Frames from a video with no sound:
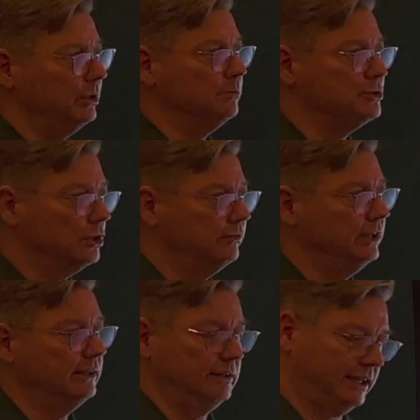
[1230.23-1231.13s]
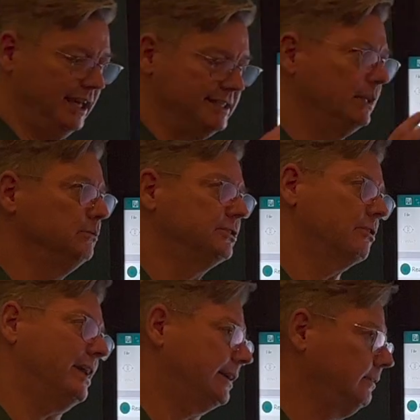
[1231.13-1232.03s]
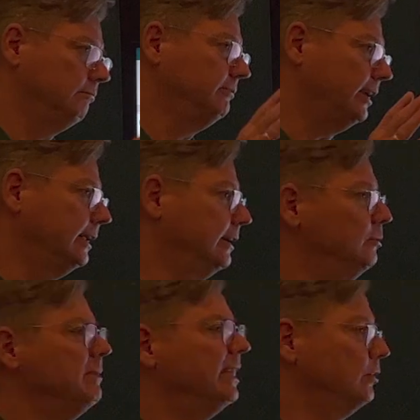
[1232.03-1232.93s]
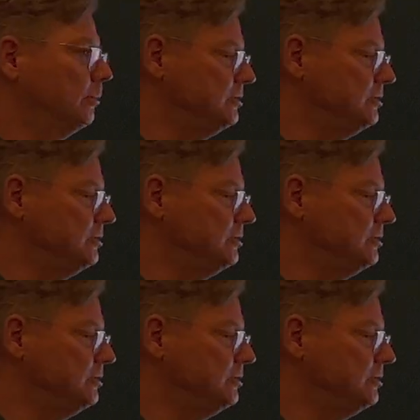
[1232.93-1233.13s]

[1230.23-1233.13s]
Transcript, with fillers: observed that the casing was cracked. Say that you made Got an